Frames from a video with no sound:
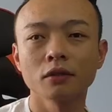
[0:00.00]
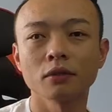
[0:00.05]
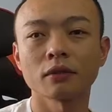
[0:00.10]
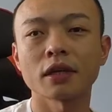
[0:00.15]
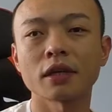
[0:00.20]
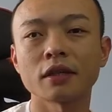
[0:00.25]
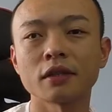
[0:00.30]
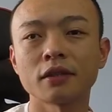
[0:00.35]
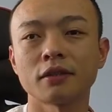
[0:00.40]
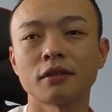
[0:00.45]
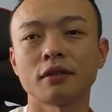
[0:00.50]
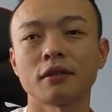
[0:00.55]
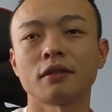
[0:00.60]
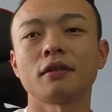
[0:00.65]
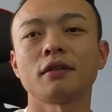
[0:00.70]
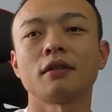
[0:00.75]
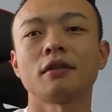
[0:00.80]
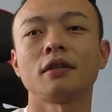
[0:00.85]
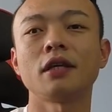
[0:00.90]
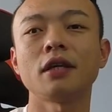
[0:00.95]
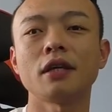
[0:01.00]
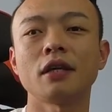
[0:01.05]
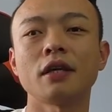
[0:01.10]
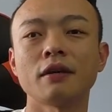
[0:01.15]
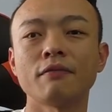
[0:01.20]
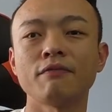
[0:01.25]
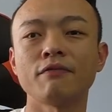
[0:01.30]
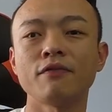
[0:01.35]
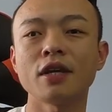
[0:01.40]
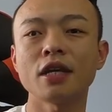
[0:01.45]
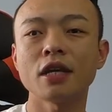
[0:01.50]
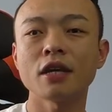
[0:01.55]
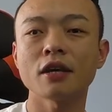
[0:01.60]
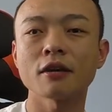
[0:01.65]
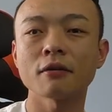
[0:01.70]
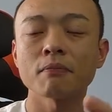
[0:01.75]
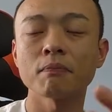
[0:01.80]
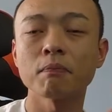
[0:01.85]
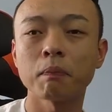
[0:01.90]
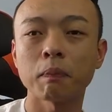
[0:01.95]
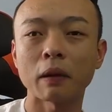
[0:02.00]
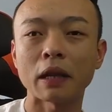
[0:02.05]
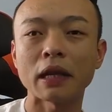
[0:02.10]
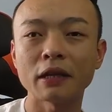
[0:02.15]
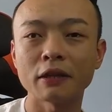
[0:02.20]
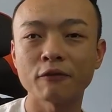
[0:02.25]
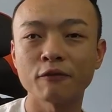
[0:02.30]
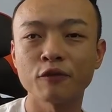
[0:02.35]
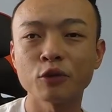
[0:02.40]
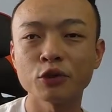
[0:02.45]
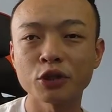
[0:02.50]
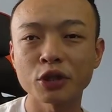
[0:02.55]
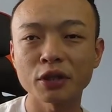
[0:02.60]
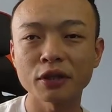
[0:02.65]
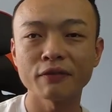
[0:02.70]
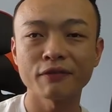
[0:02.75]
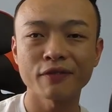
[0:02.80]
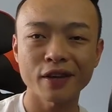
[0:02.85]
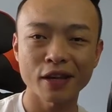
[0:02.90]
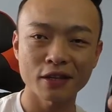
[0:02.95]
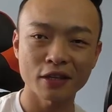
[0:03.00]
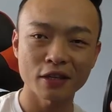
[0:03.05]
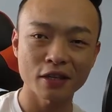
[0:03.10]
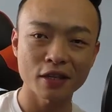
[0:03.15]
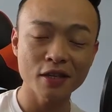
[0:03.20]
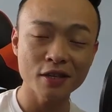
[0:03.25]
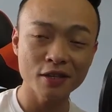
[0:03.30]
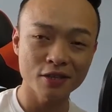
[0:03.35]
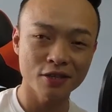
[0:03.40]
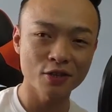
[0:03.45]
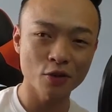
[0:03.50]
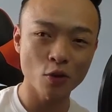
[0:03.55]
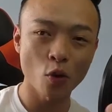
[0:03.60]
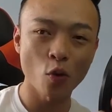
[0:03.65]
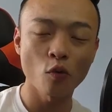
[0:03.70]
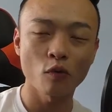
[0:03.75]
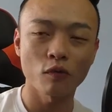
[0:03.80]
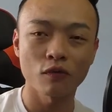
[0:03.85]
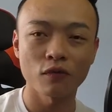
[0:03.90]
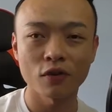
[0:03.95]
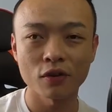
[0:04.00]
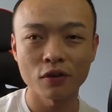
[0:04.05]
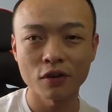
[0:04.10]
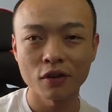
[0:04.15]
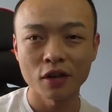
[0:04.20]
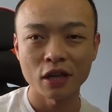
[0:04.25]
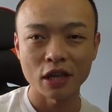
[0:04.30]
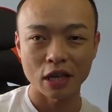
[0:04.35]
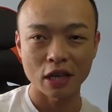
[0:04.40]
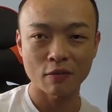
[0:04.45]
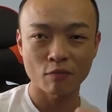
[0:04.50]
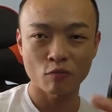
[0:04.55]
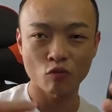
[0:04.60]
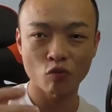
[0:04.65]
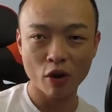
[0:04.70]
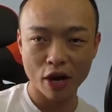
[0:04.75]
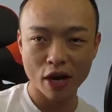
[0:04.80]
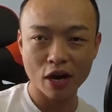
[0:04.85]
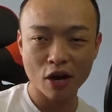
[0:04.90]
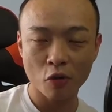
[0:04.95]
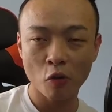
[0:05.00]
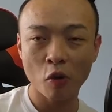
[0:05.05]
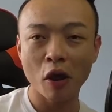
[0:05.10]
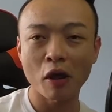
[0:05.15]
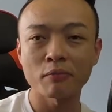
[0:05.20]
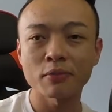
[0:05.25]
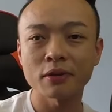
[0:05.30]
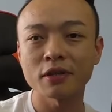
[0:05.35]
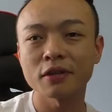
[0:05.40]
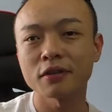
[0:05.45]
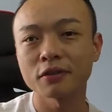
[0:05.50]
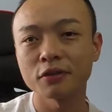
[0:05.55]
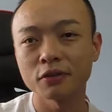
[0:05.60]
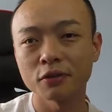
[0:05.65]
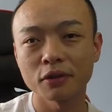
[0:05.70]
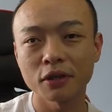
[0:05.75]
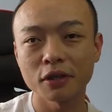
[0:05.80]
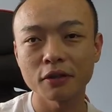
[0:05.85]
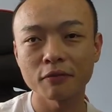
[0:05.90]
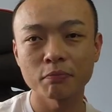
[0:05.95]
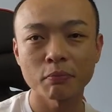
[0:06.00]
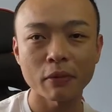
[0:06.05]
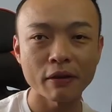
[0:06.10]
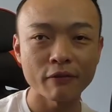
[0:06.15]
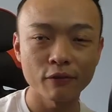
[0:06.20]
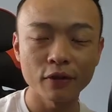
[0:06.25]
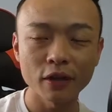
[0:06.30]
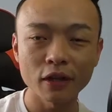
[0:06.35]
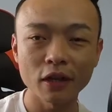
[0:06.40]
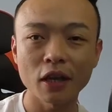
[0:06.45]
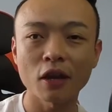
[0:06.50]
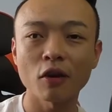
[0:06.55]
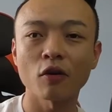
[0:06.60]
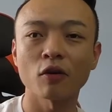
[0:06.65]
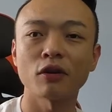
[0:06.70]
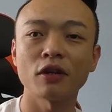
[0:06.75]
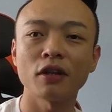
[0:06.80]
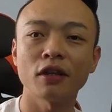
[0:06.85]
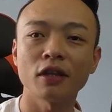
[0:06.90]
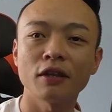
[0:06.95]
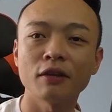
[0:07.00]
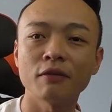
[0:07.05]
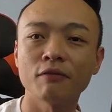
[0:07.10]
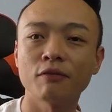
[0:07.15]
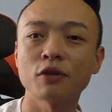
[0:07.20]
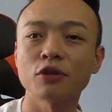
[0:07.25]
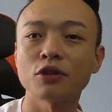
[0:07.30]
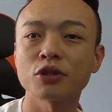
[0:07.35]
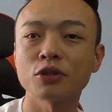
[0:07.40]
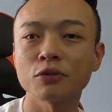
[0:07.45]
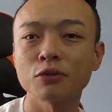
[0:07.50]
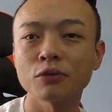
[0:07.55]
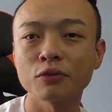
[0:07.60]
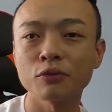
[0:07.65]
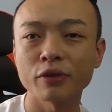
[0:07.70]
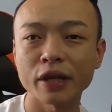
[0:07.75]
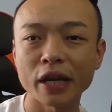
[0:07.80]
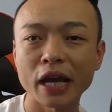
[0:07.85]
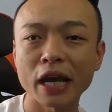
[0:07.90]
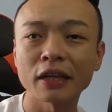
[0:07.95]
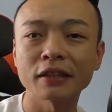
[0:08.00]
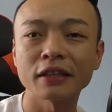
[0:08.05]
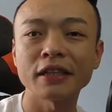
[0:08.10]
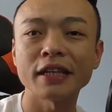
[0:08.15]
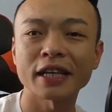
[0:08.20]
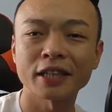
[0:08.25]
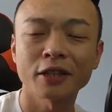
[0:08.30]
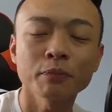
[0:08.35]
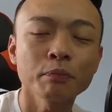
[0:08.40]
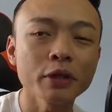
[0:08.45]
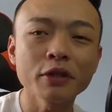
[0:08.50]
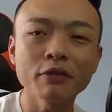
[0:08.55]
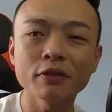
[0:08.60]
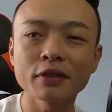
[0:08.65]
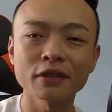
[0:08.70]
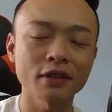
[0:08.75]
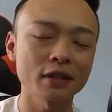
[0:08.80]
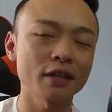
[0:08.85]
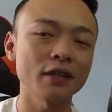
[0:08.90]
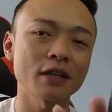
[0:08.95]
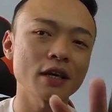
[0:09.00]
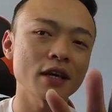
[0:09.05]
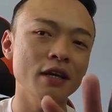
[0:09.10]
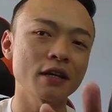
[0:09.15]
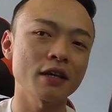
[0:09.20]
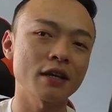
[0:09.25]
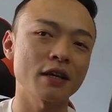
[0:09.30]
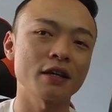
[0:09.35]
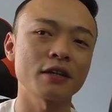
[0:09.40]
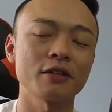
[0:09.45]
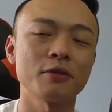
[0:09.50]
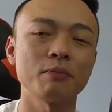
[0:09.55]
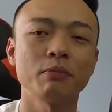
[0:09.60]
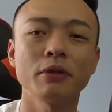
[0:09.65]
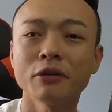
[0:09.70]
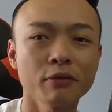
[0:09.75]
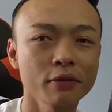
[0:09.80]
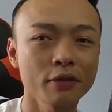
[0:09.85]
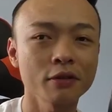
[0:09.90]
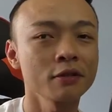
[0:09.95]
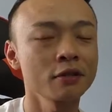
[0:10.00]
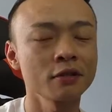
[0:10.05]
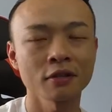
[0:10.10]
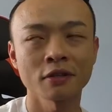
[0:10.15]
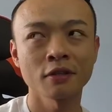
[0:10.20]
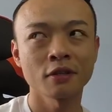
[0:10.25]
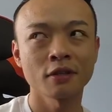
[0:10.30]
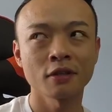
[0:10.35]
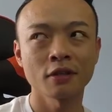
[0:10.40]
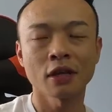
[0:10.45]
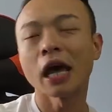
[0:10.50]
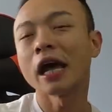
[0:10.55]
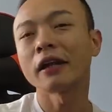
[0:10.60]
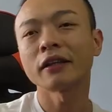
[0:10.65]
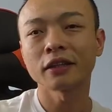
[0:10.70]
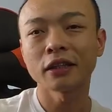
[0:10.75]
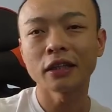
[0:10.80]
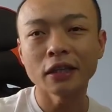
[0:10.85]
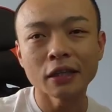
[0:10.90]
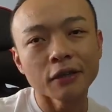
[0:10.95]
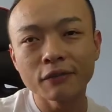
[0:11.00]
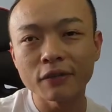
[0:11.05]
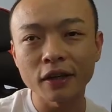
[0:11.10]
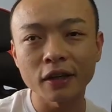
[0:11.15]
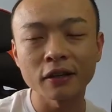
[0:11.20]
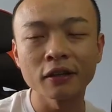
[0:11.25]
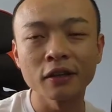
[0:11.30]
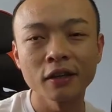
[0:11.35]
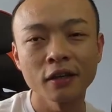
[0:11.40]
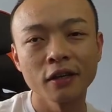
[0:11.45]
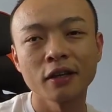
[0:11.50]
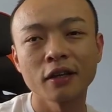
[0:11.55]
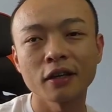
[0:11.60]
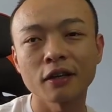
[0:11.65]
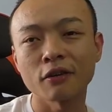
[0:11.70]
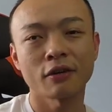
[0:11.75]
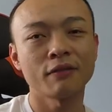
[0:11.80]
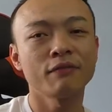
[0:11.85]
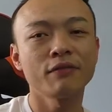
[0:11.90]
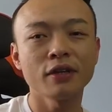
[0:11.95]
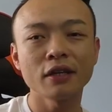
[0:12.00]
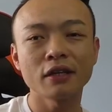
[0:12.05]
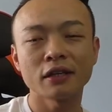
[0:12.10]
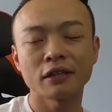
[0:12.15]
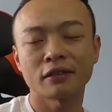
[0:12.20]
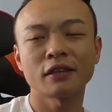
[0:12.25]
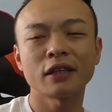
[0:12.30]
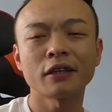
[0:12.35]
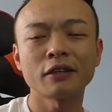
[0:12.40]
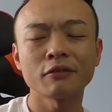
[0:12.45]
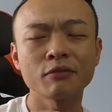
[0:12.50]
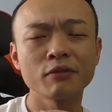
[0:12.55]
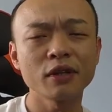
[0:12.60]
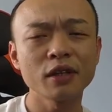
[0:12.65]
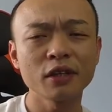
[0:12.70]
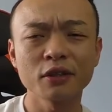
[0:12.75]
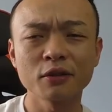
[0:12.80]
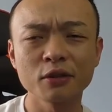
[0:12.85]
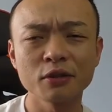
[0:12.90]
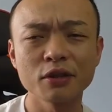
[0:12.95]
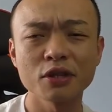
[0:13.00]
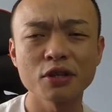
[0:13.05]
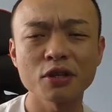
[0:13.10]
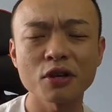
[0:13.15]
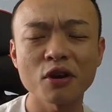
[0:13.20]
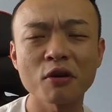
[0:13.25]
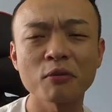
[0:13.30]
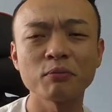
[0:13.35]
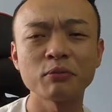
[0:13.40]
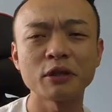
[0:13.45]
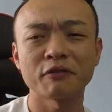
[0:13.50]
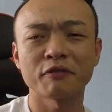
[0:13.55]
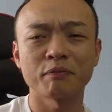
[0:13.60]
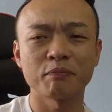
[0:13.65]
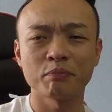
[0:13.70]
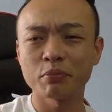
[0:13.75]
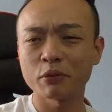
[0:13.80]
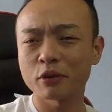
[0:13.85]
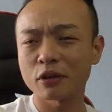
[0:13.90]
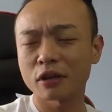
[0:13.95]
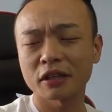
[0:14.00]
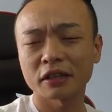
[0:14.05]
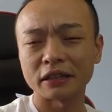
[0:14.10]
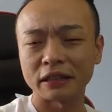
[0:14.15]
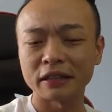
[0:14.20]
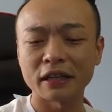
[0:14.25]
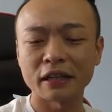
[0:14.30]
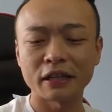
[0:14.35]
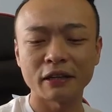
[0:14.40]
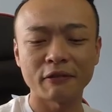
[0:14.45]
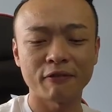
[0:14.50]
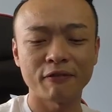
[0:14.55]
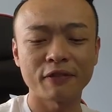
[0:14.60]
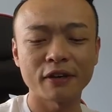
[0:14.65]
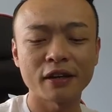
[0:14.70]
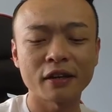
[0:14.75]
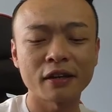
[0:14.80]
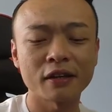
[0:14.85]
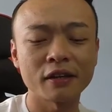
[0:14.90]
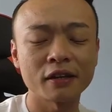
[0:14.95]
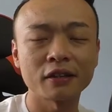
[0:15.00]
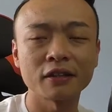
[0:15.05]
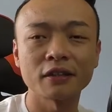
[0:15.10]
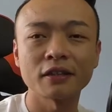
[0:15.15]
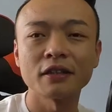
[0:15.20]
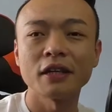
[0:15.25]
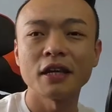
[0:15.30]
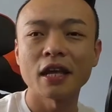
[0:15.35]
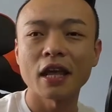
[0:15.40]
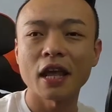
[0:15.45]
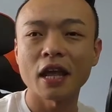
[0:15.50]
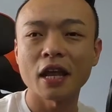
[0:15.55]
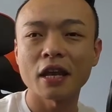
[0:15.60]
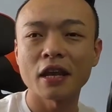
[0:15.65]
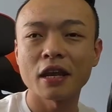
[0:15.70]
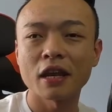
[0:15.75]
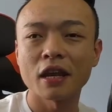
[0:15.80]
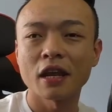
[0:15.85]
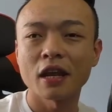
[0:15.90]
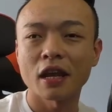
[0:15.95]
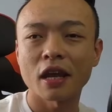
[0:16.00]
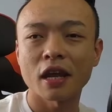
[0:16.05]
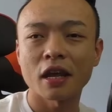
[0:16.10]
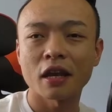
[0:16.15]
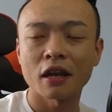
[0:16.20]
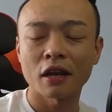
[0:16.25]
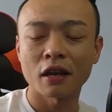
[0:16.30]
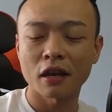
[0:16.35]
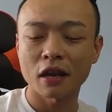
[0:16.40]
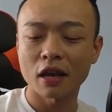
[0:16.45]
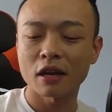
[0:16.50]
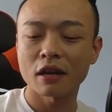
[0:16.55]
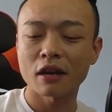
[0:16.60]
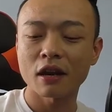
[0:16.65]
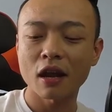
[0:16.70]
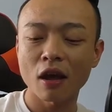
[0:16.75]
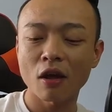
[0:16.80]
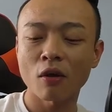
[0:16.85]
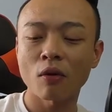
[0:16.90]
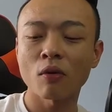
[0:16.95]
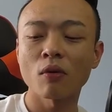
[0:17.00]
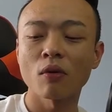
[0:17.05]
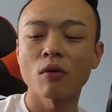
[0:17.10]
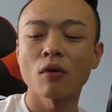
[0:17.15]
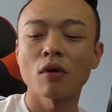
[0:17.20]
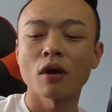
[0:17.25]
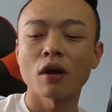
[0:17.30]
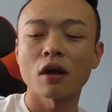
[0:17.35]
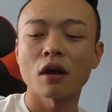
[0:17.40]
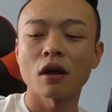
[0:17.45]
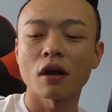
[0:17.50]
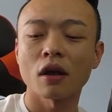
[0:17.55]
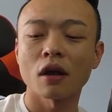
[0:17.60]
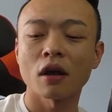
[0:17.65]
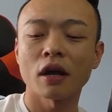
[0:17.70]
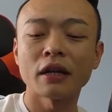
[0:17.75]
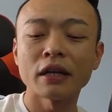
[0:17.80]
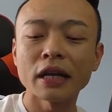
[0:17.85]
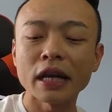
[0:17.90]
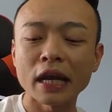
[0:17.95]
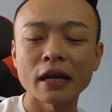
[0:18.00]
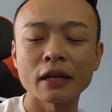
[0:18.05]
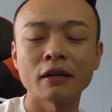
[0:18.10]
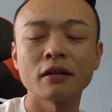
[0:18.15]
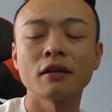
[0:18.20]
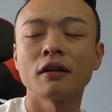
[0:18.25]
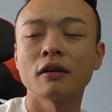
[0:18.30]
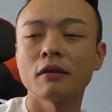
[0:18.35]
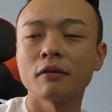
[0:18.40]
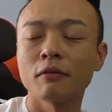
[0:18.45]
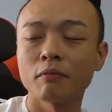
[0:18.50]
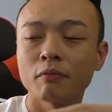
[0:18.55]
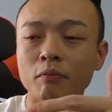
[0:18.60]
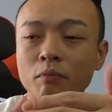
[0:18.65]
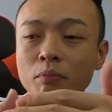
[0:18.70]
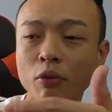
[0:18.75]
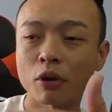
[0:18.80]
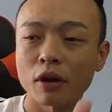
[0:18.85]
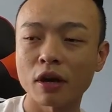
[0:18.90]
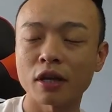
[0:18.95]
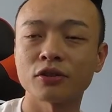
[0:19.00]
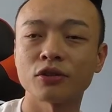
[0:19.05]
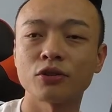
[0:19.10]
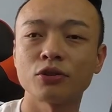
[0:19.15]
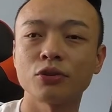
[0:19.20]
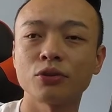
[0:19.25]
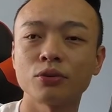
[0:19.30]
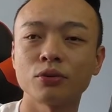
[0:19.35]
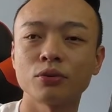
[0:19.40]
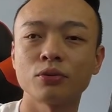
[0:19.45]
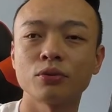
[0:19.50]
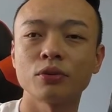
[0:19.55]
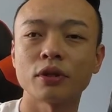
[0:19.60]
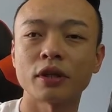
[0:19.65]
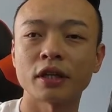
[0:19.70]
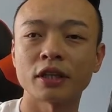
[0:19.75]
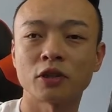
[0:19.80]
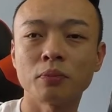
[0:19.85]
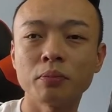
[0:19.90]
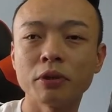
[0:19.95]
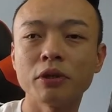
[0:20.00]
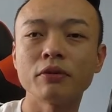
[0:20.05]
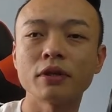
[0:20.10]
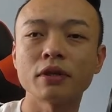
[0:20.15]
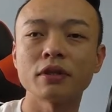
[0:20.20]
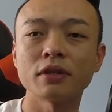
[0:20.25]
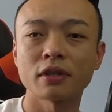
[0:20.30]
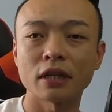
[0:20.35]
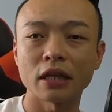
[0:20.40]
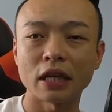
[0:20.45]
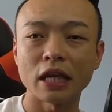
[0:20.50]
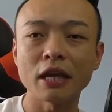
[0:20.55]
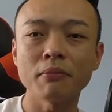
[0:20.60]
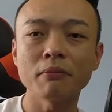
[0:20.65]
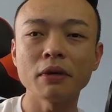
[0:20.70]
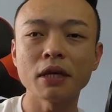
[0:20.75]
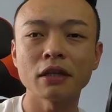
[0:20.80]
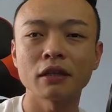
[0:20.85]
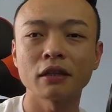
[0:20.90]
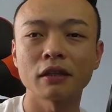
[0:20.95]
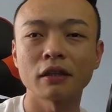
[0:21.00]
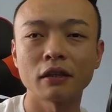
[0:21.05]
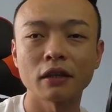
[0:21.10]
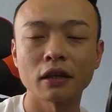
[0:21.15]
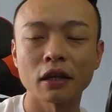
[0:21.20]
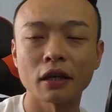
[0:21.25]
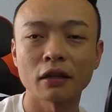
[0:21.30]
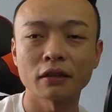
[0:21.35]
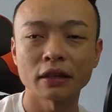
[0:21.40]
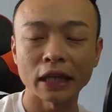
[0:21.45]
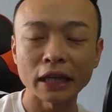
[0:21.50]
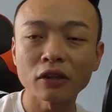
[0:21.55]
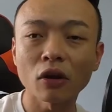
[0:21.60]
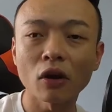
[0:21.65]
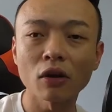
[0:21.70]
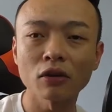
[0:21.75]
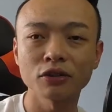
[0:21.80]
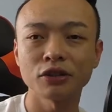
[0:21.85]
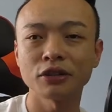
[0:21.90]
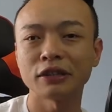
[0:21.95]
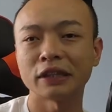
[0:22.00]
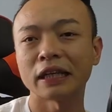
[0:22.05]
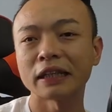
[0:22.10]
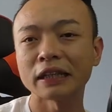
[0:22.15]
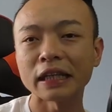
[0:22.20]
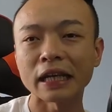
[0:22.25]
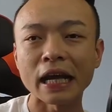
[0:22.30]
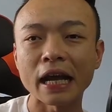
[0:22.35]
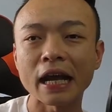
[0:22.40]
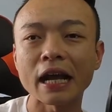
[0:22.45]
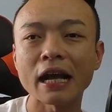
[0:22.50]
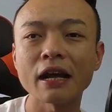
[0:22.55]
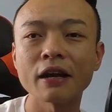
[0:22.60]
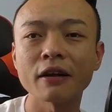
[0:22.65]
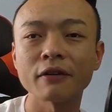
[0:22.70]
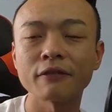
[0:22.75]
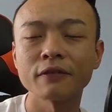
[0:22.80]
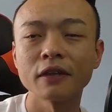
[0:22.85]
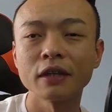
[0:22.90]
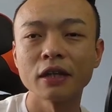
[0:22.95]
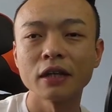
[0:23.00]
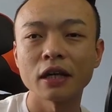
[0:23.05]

guys, the NVIDIA Play the Future event is over and right now I'm here to give my verdict on the virtual reality experience that I experienced at the event. Now NVIDIA has done a really good job, they've brought us there, they fed us and, and, and now uh, and then brought us to experience the gaming uh, technology that they have.